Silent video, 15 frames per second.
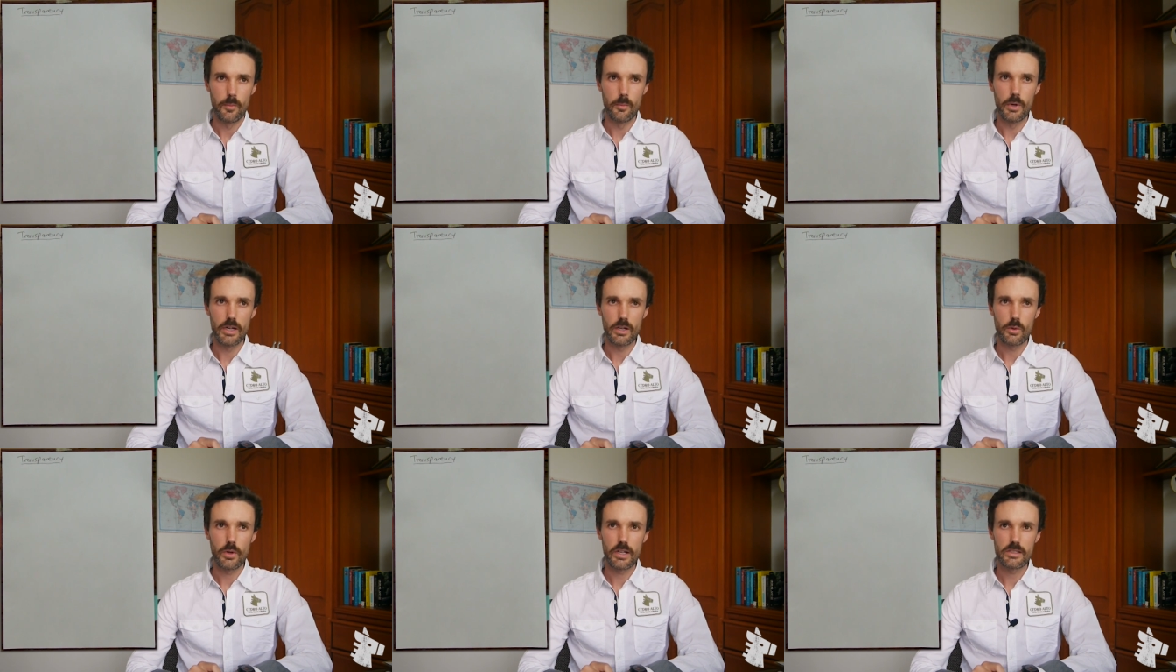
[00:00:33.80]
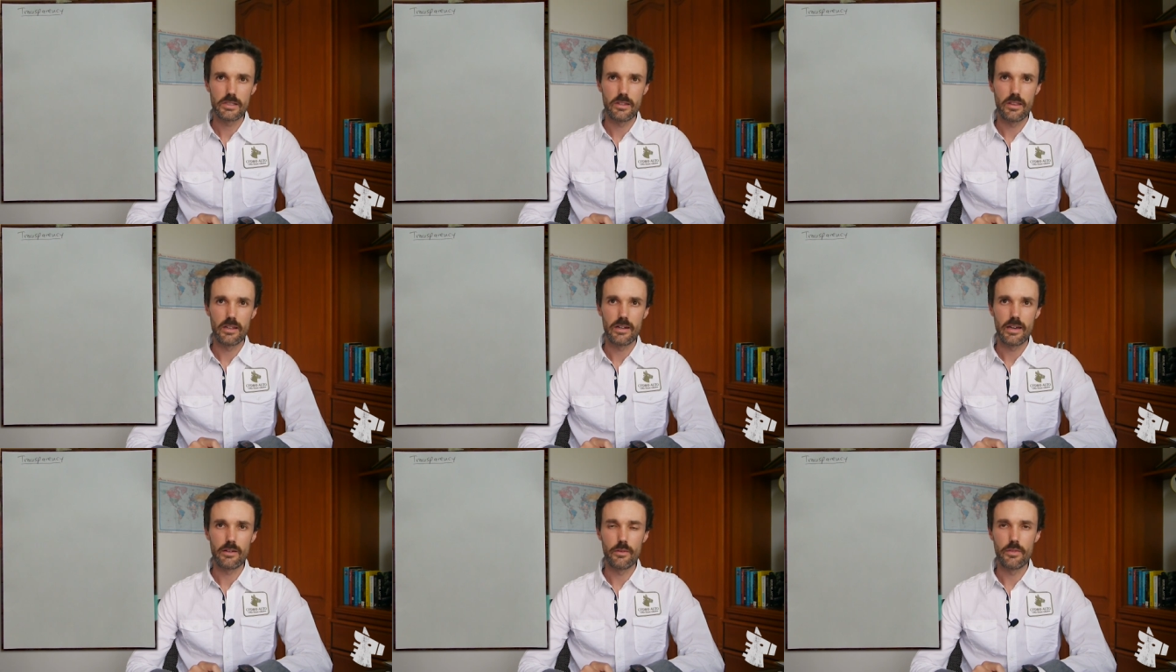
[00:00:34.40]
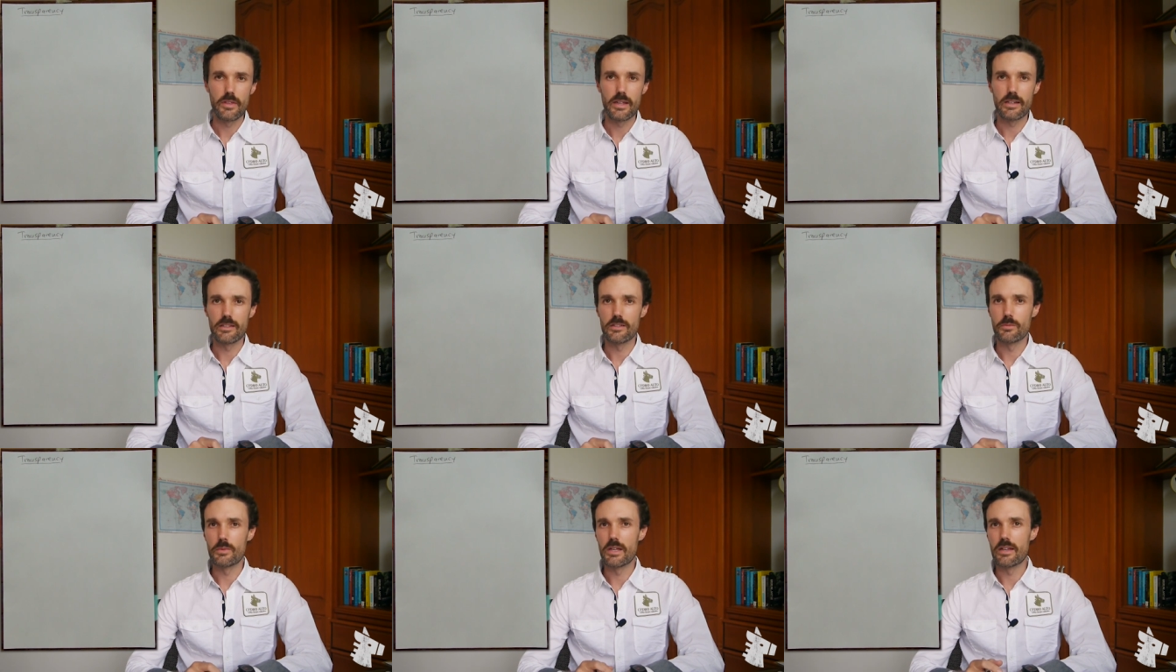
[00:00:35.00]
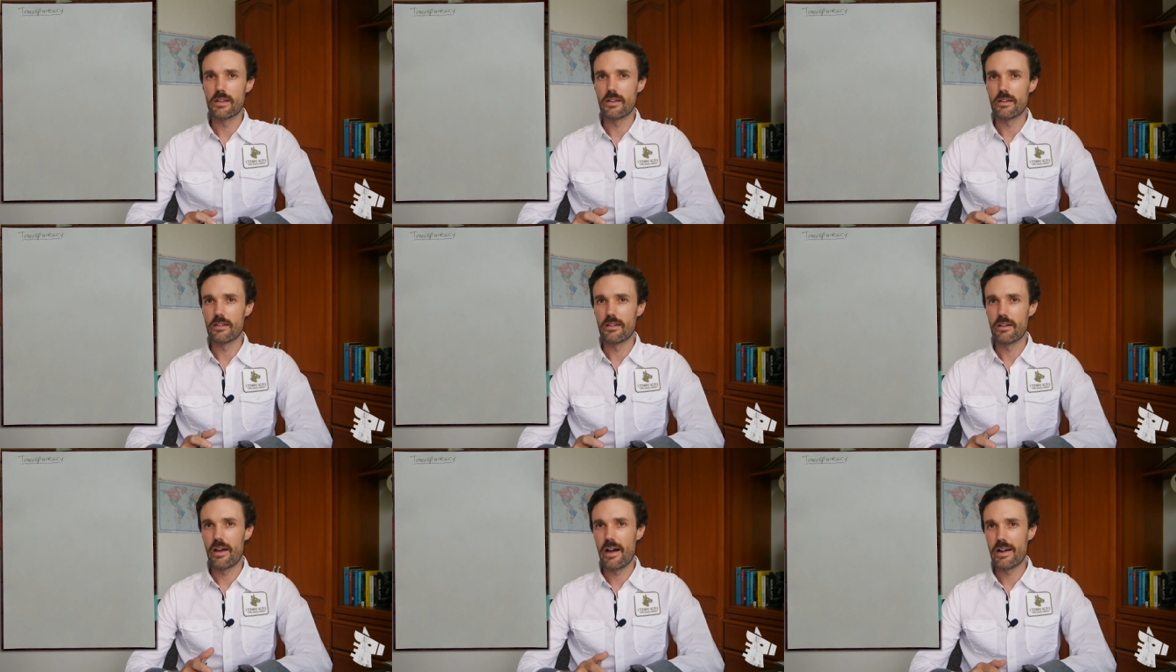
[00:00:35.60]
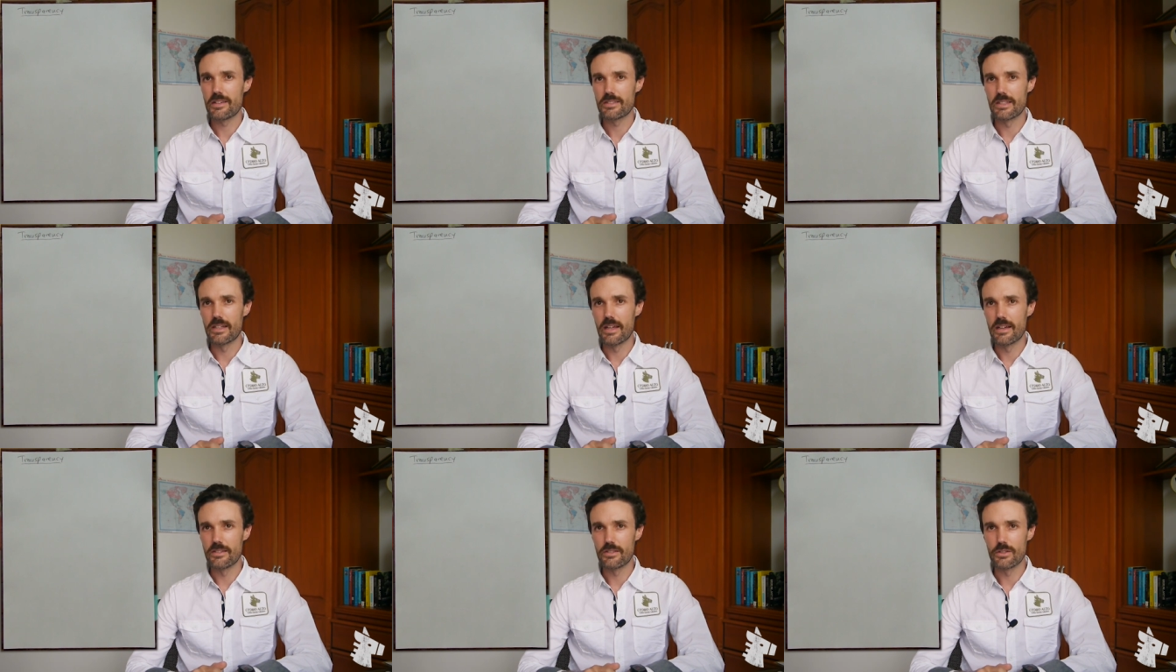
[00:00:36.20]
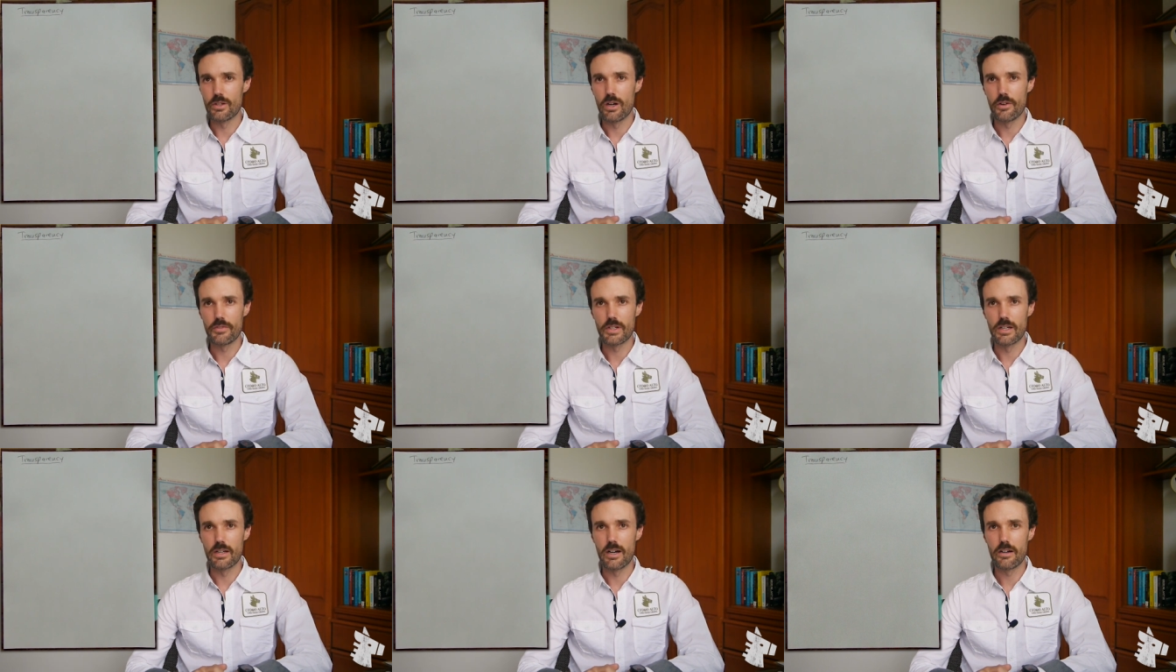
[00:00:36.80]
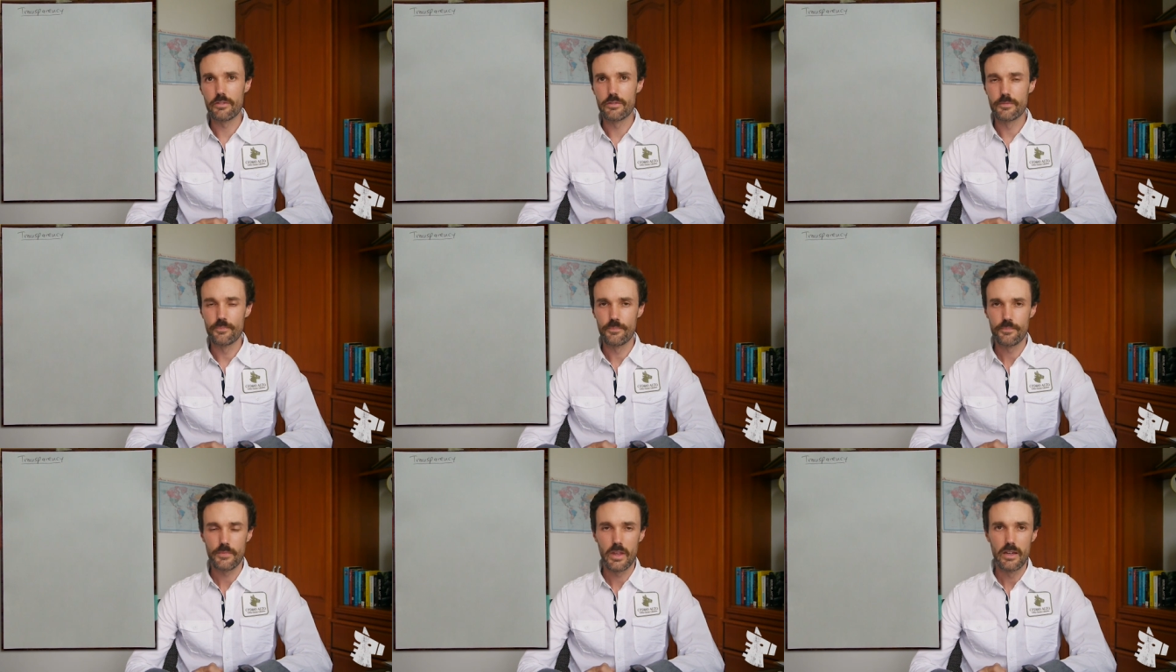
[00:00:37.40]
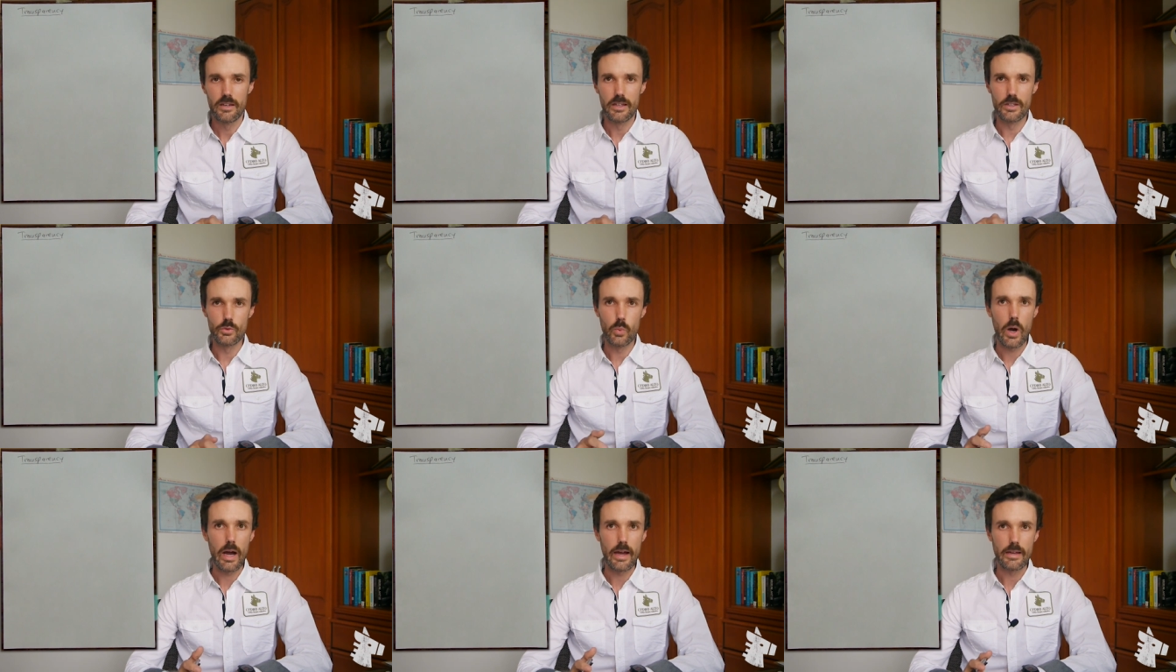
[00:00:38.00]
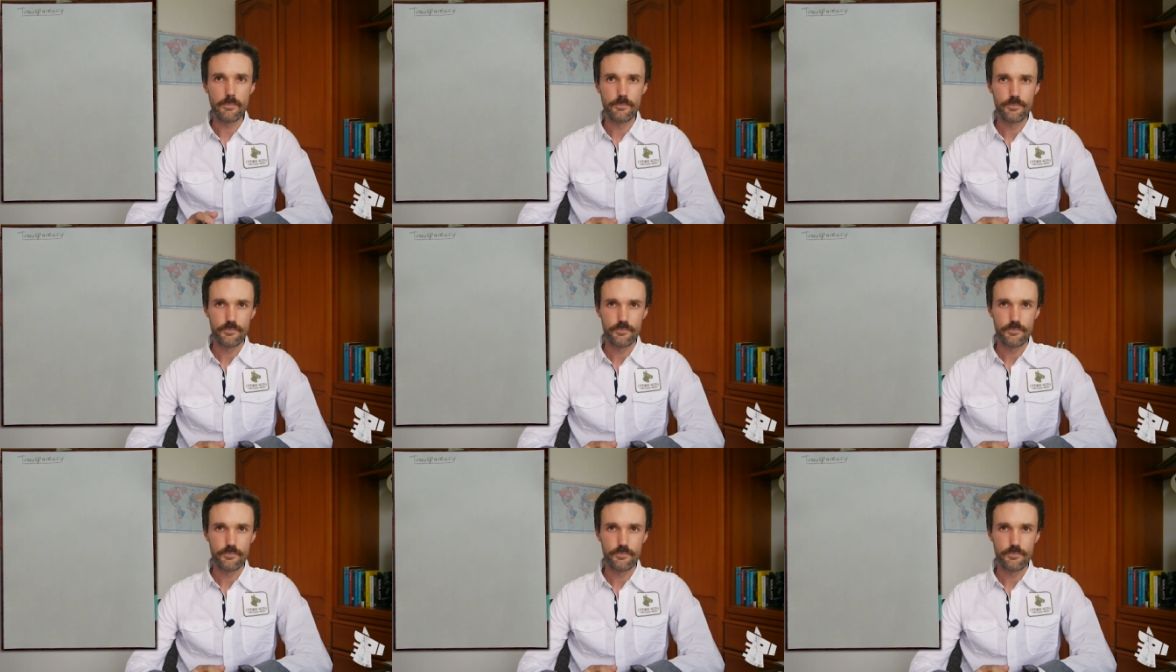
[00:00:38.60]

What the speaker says: But a question that I don't think is being asked and answered often enough is why?